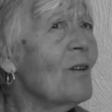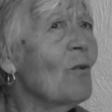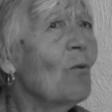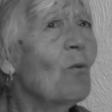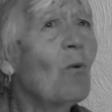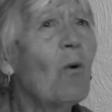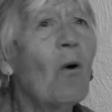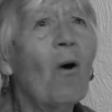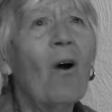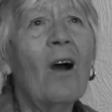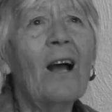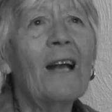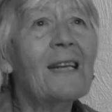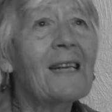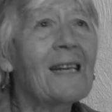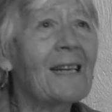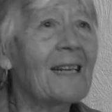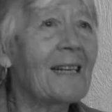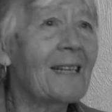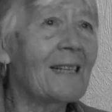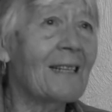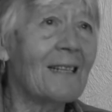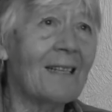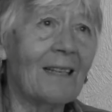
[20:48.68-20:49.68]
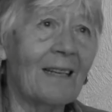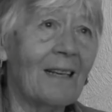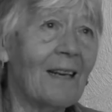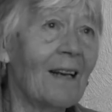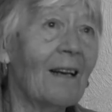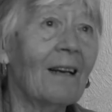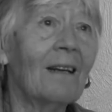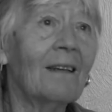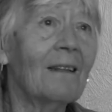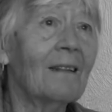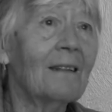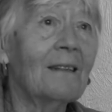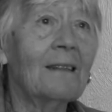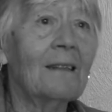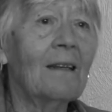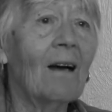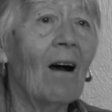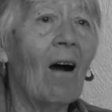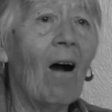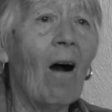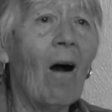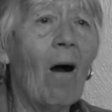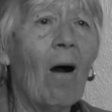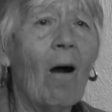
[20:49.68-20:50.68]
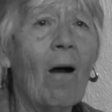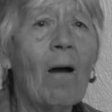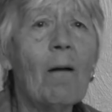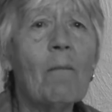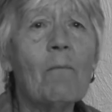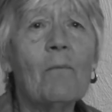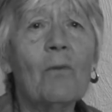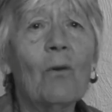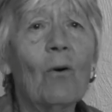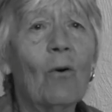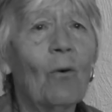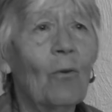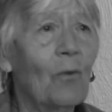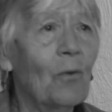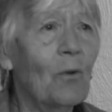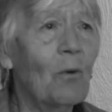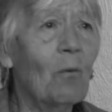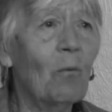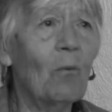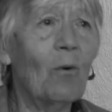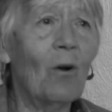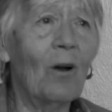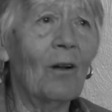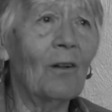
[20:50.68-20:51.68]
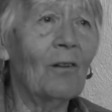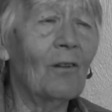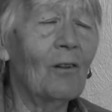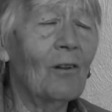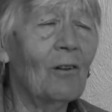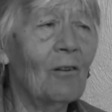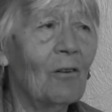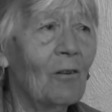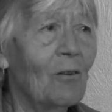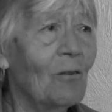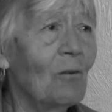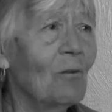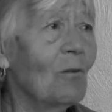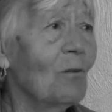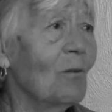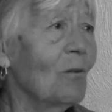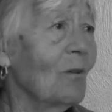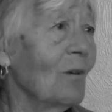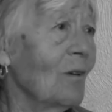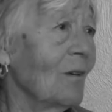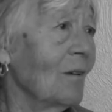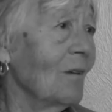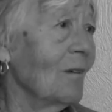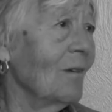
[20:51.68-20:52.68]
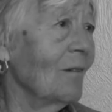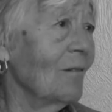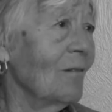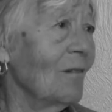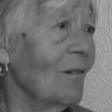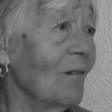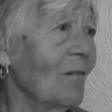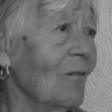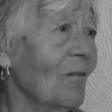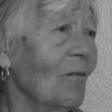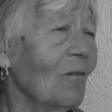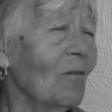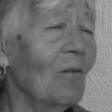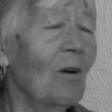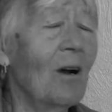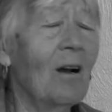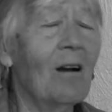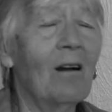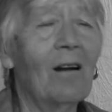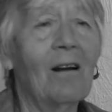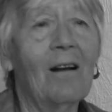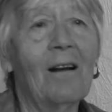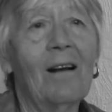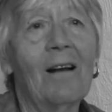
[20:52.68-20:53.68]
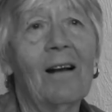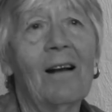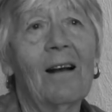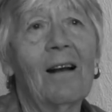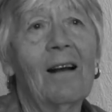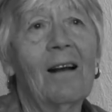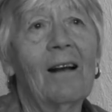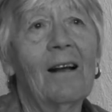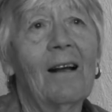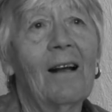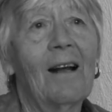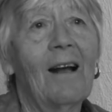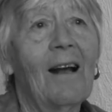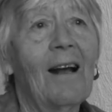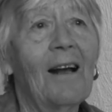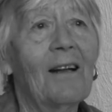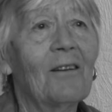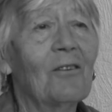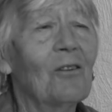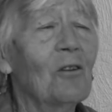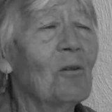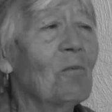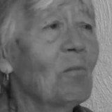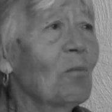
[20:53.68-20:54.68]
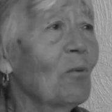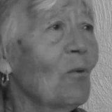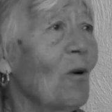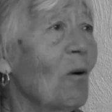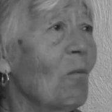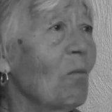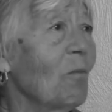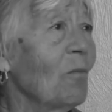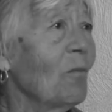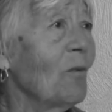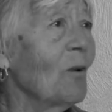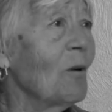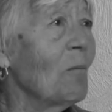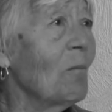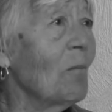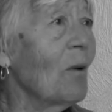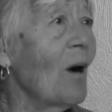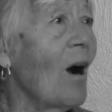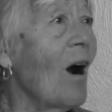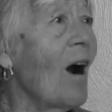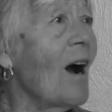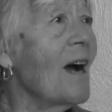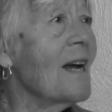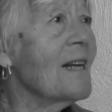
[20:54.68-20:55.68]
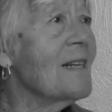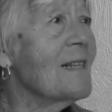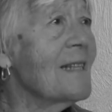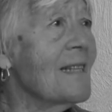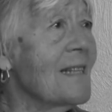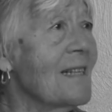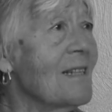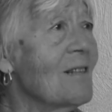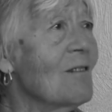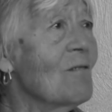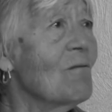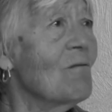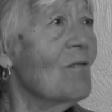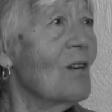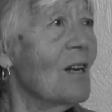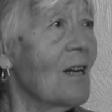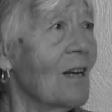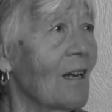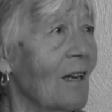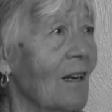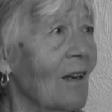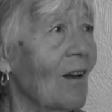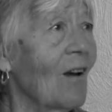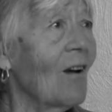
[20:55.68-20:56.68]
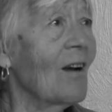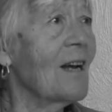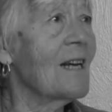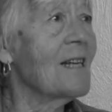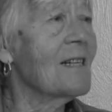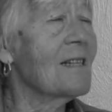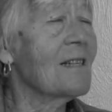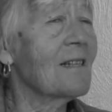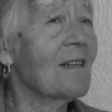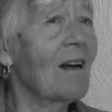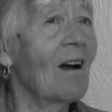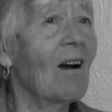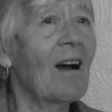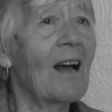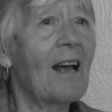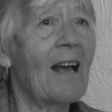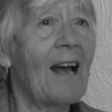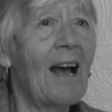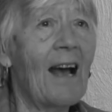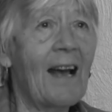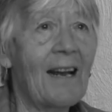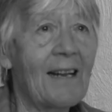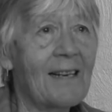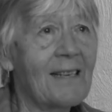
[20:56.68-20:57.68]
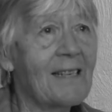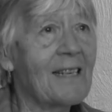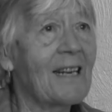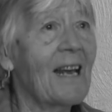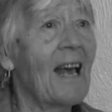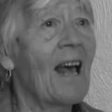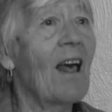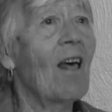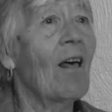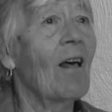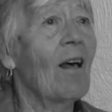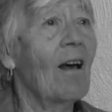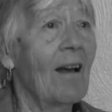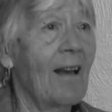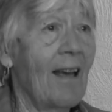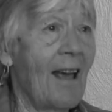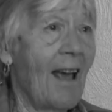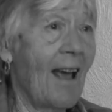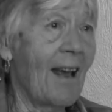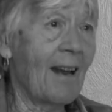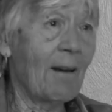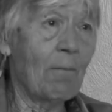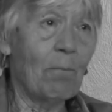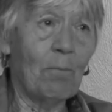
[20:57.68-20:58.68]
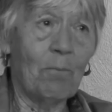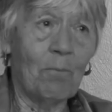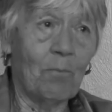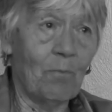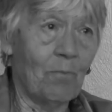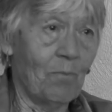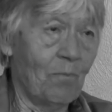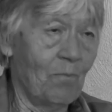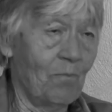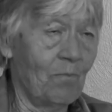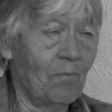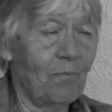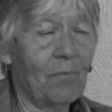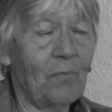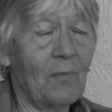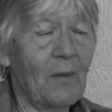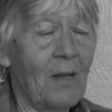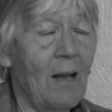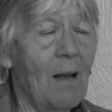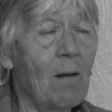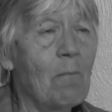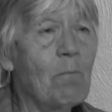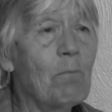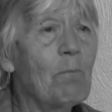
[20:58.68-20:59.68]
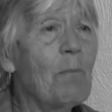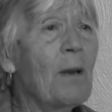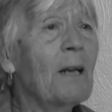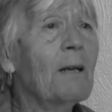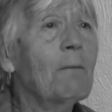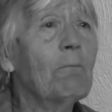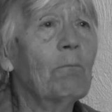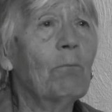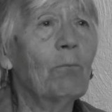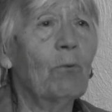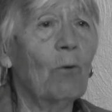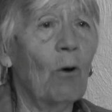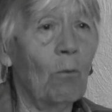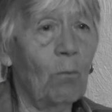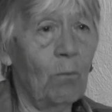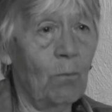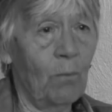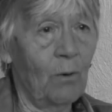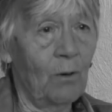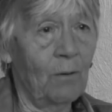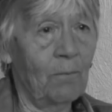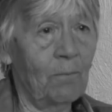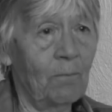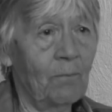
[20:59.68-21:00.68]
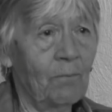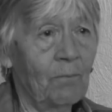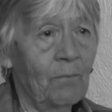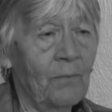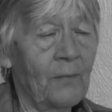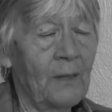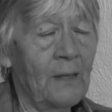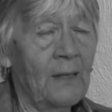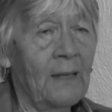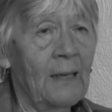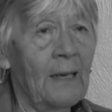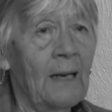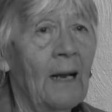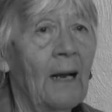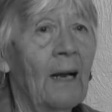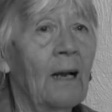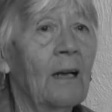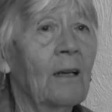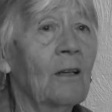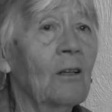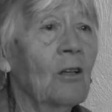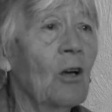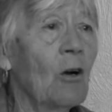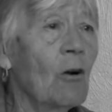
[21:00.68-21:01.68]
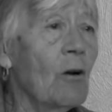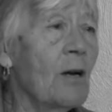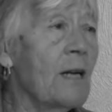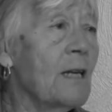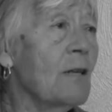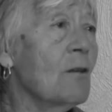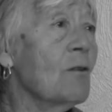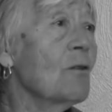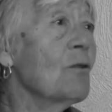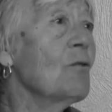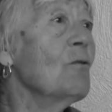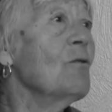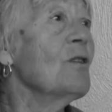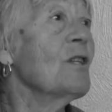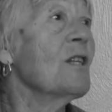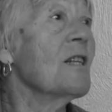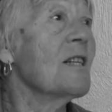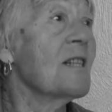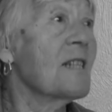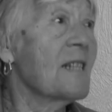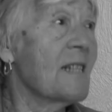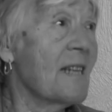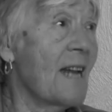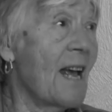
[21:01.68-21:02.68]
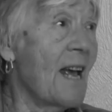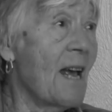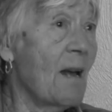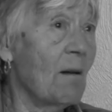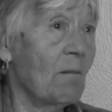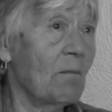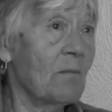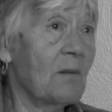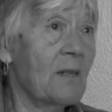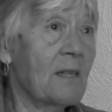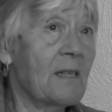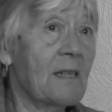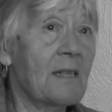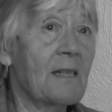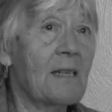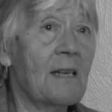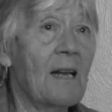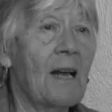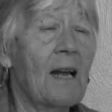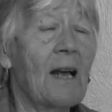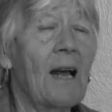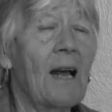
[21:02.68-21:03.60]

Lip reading: do I need it? I'm not the one who had the problem. But I did realise I had a big problem. And going through the steps,